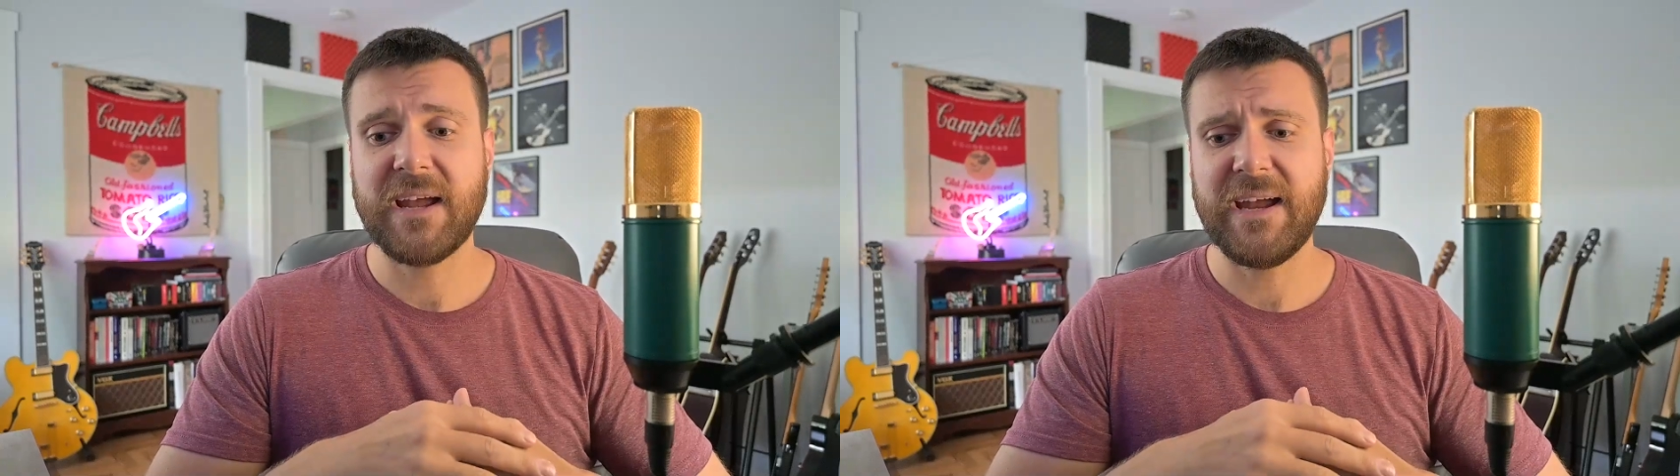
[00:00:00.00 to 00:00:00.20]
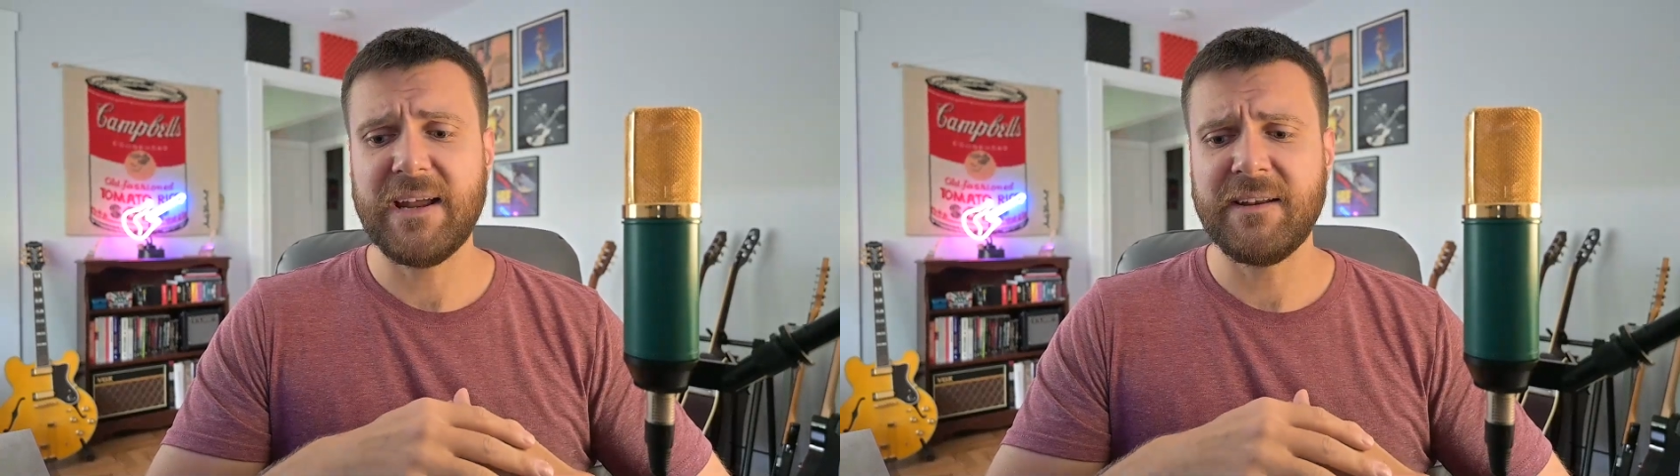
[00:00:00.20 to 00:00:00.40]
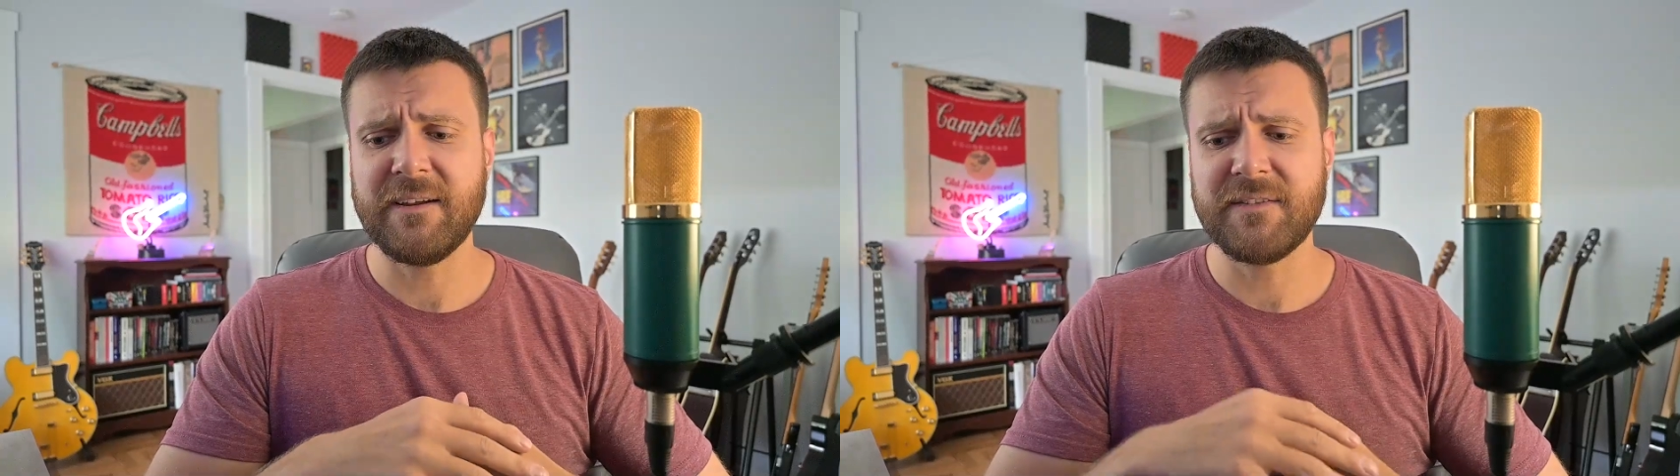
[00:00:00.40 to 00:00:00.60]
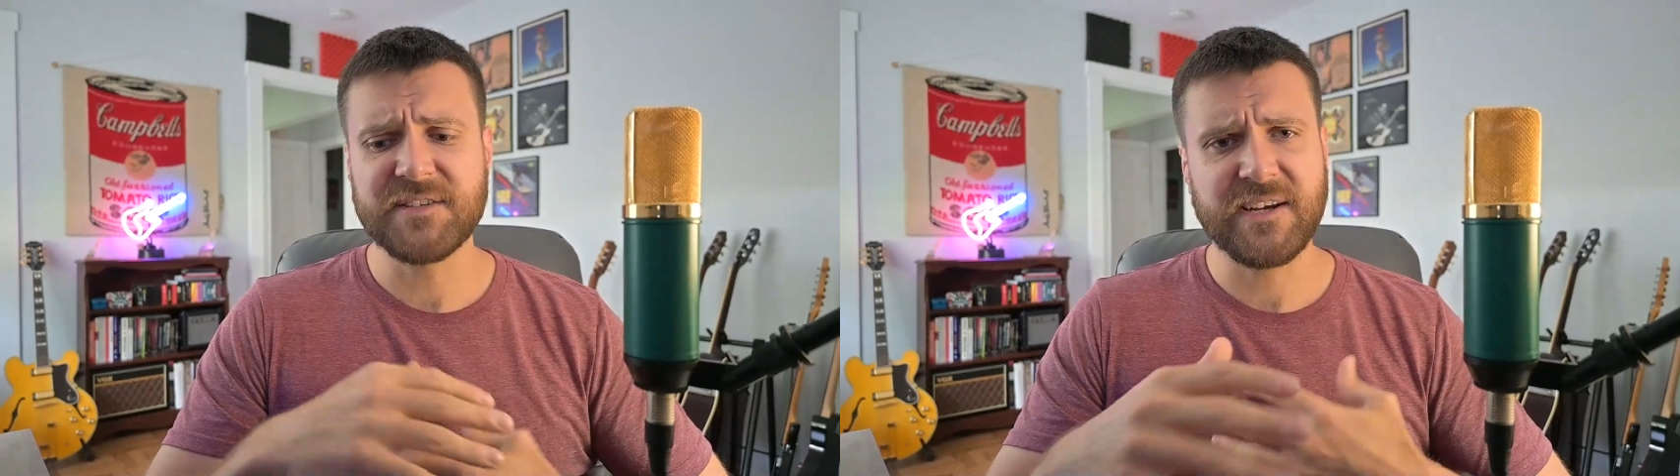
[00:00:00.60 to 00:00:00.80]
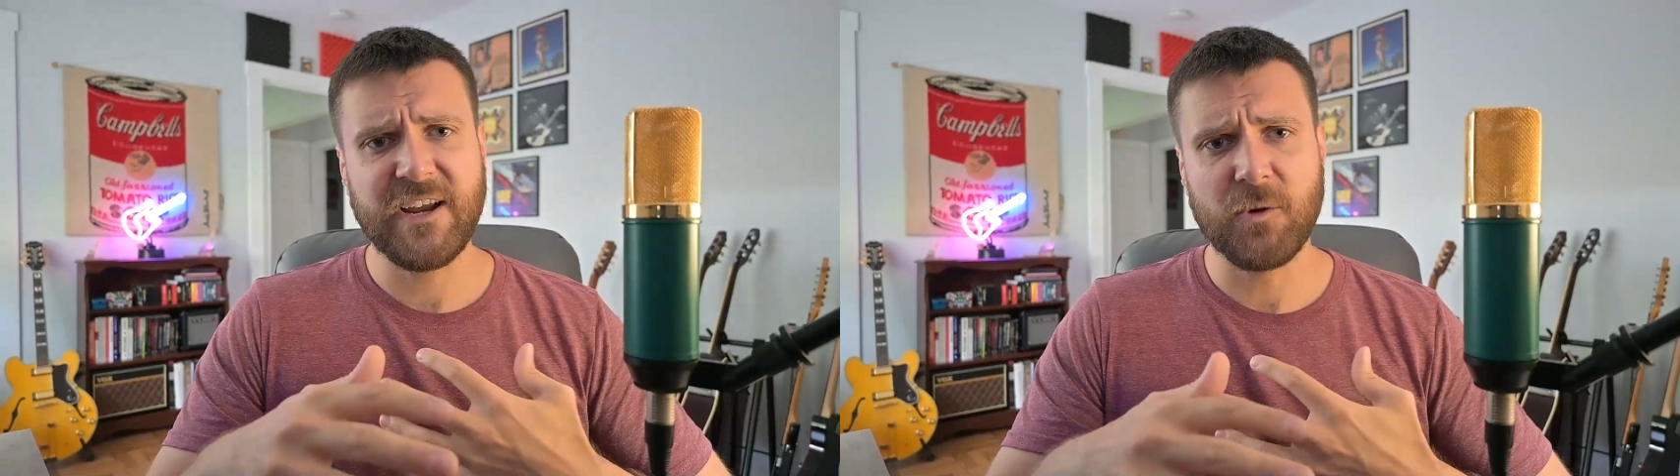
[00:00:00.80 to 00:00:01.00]
and this
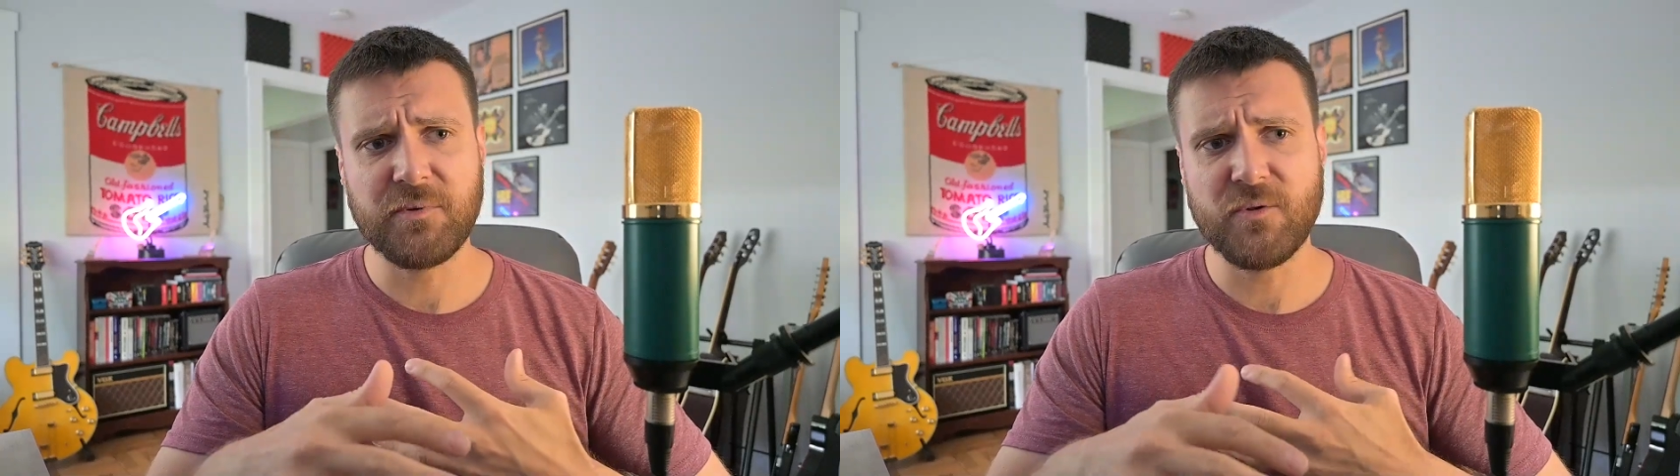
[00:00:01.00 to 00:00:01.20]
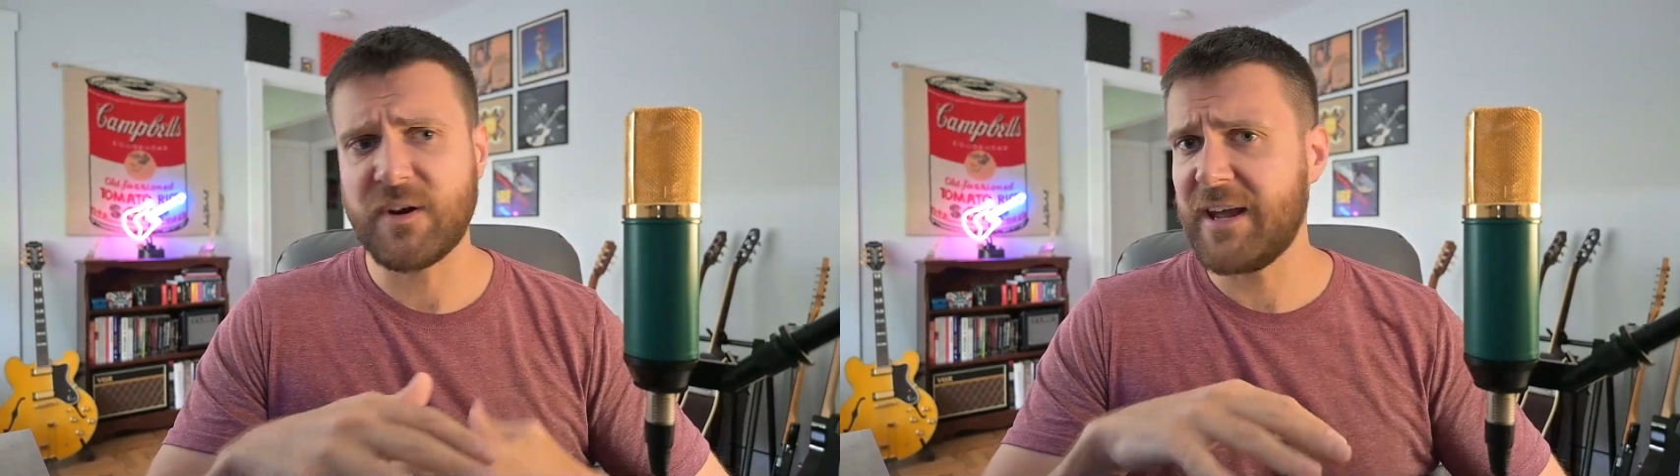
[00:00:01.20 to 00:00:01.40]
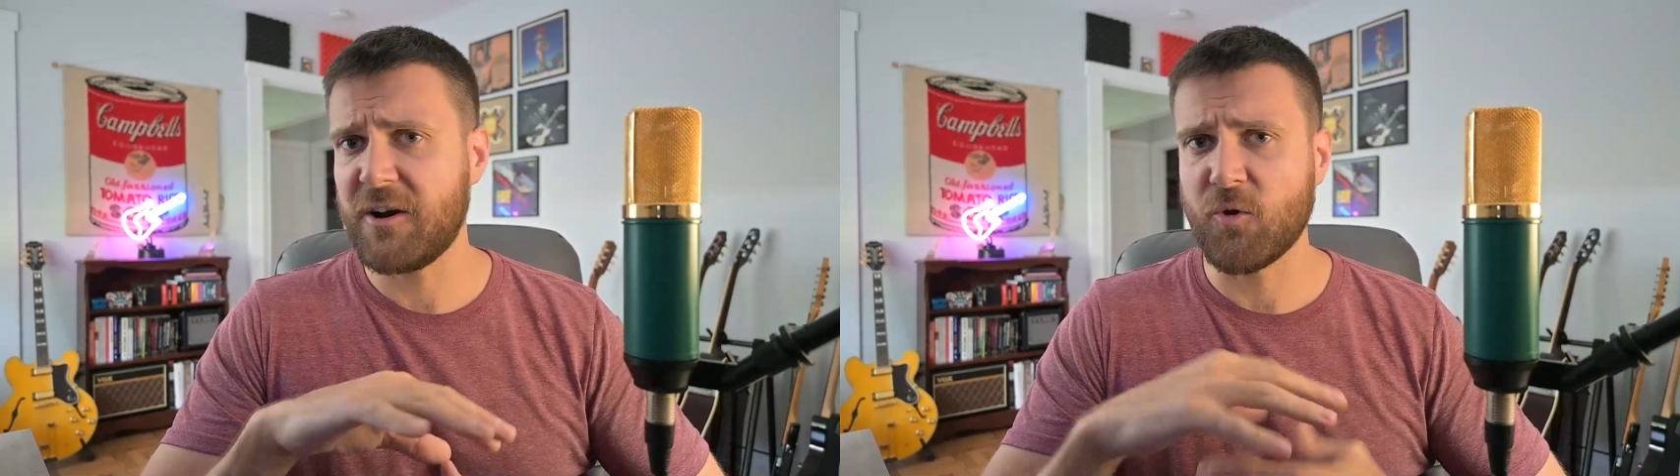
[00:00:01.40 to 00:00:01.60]
can help you get